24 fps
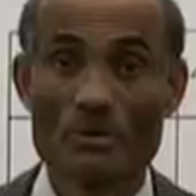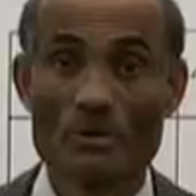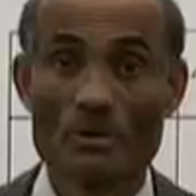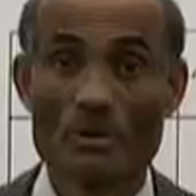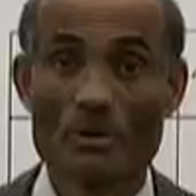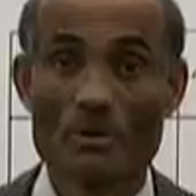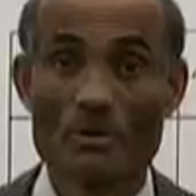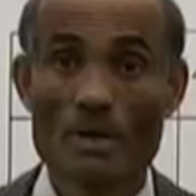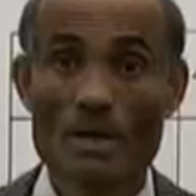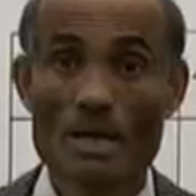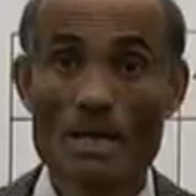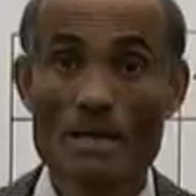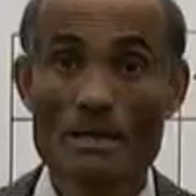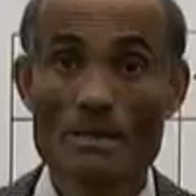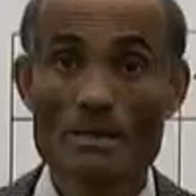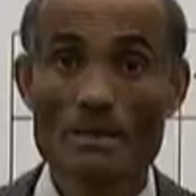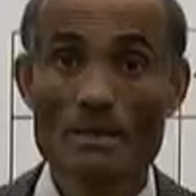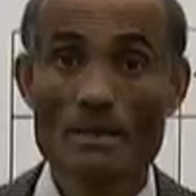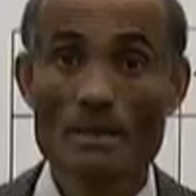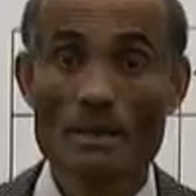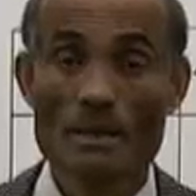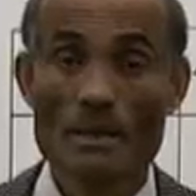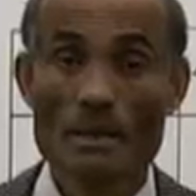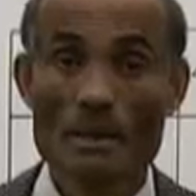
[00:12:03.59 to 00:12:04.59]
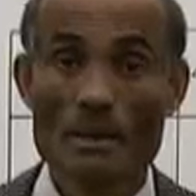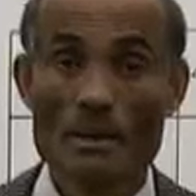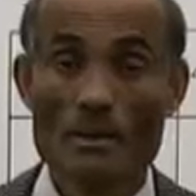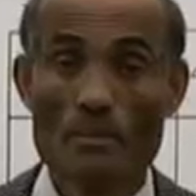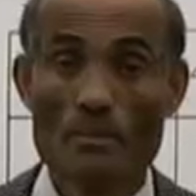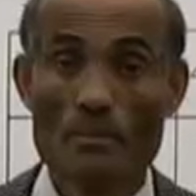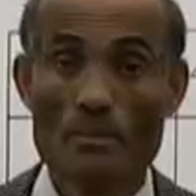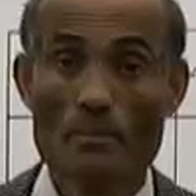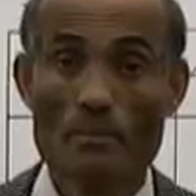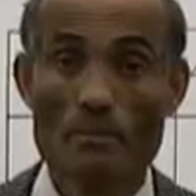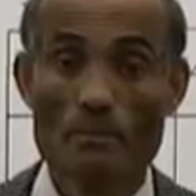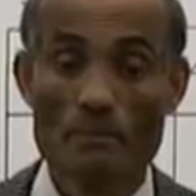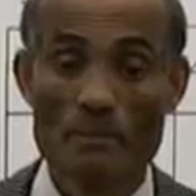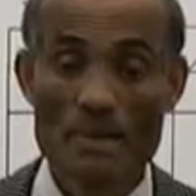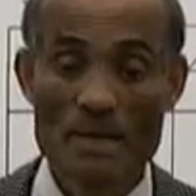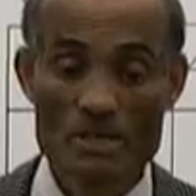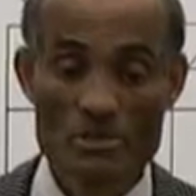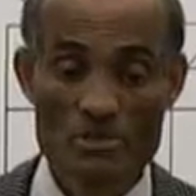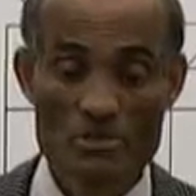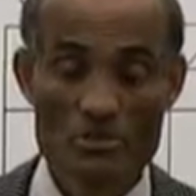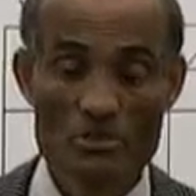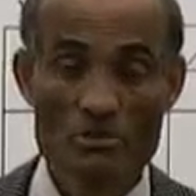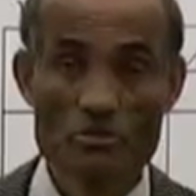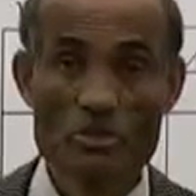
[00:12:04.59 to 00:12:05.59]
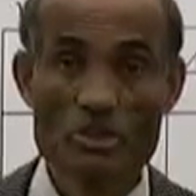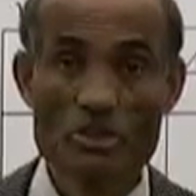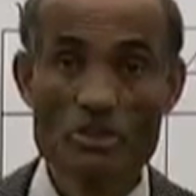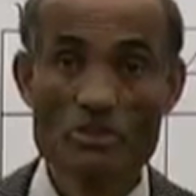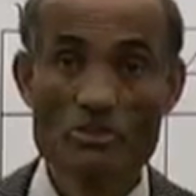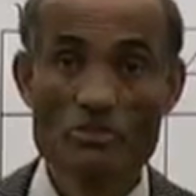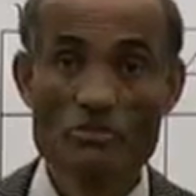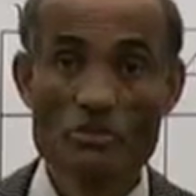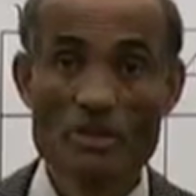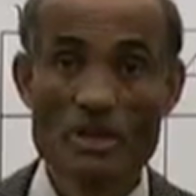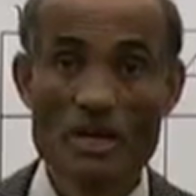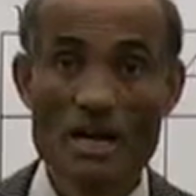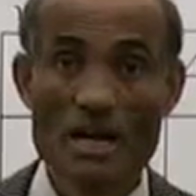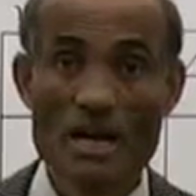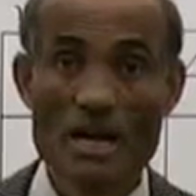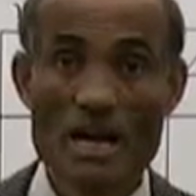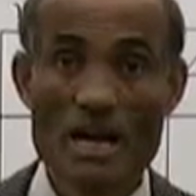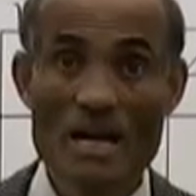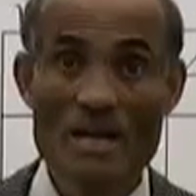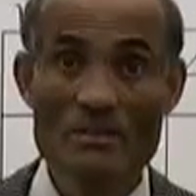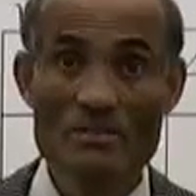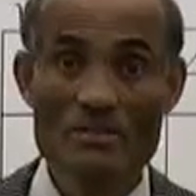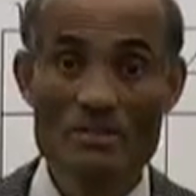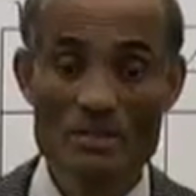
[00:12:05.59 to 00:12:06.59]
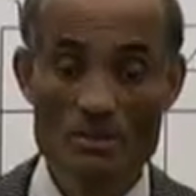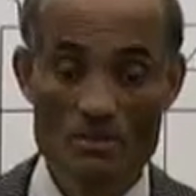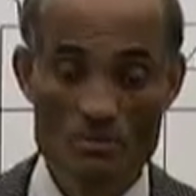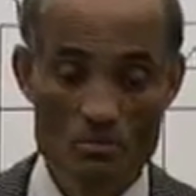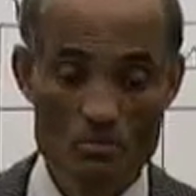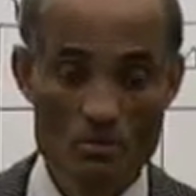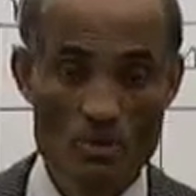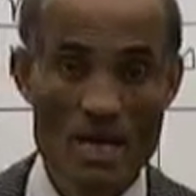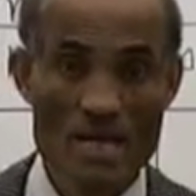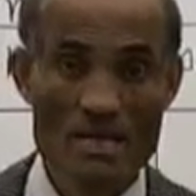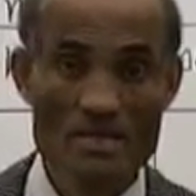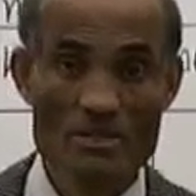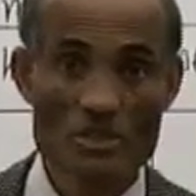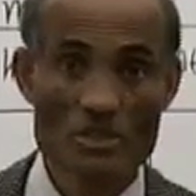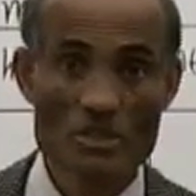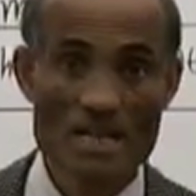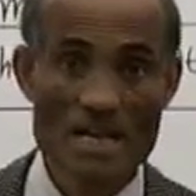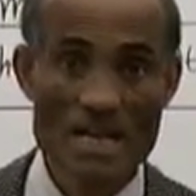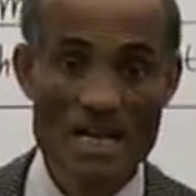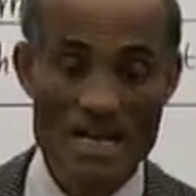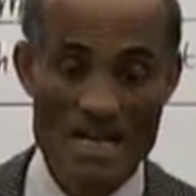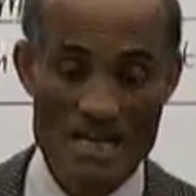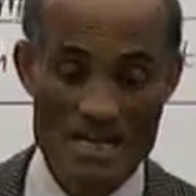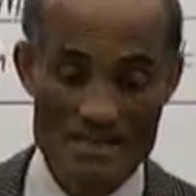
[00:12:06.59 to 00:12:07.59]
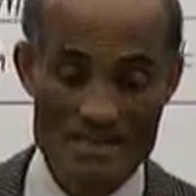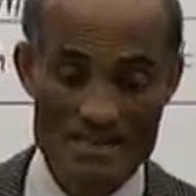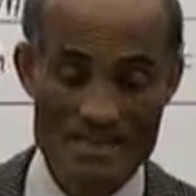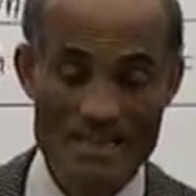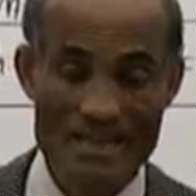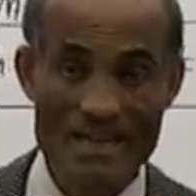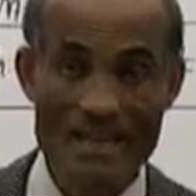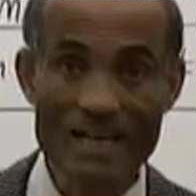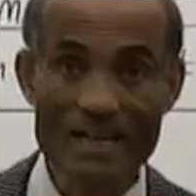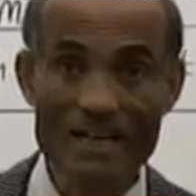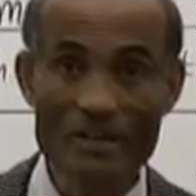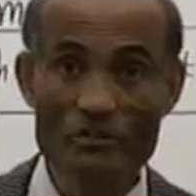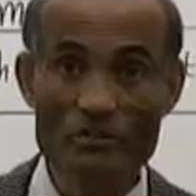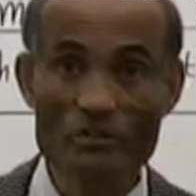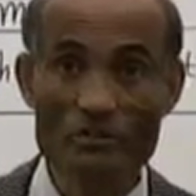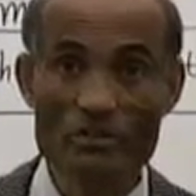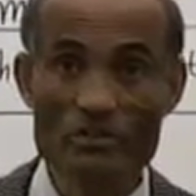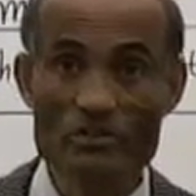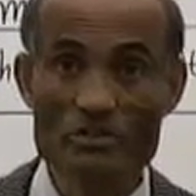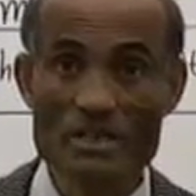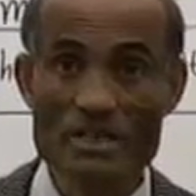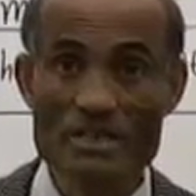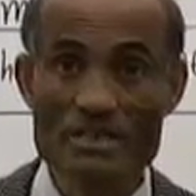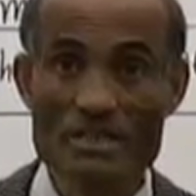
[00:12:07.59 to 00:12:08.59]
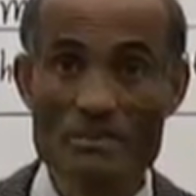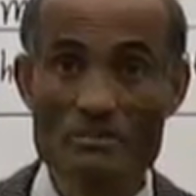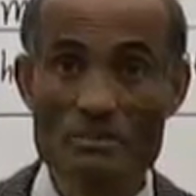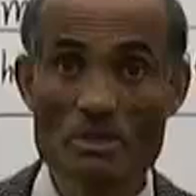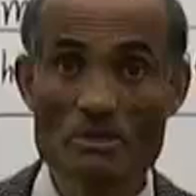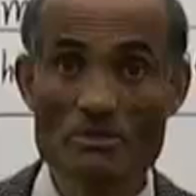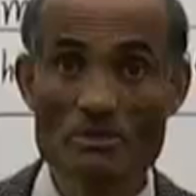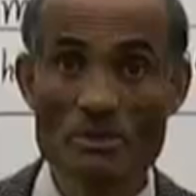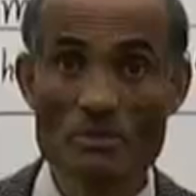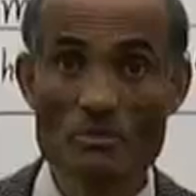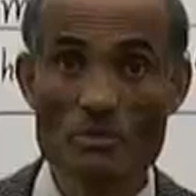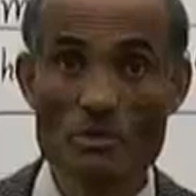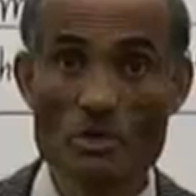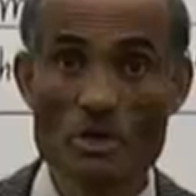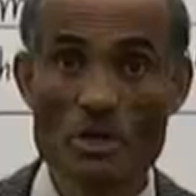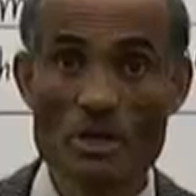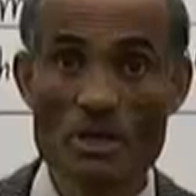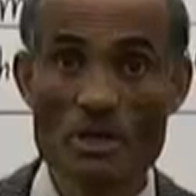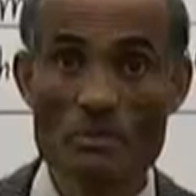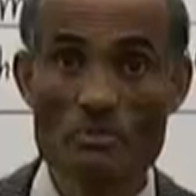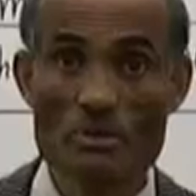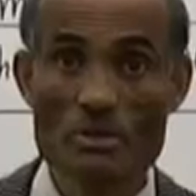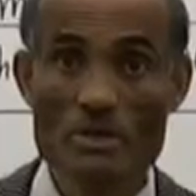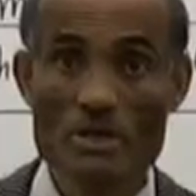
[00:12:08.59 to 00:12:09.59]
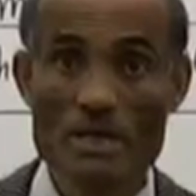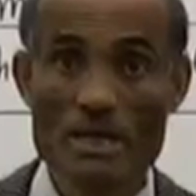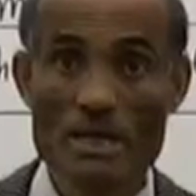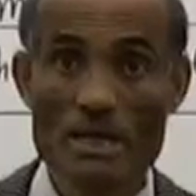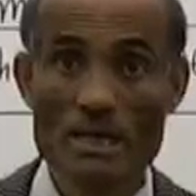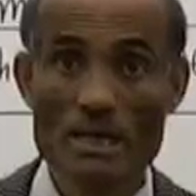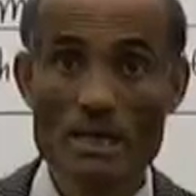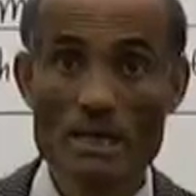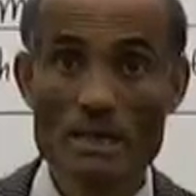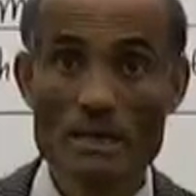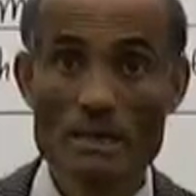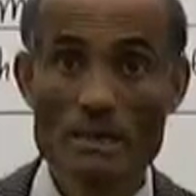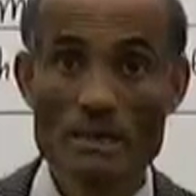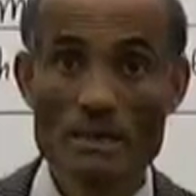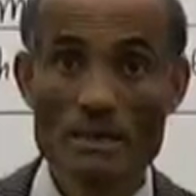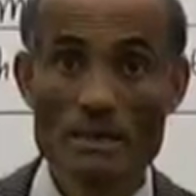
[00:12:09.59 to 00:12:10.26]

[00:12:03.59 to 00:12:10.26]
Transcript: Alright? Measure this and write it as x centimeter. I'm going to keep it here.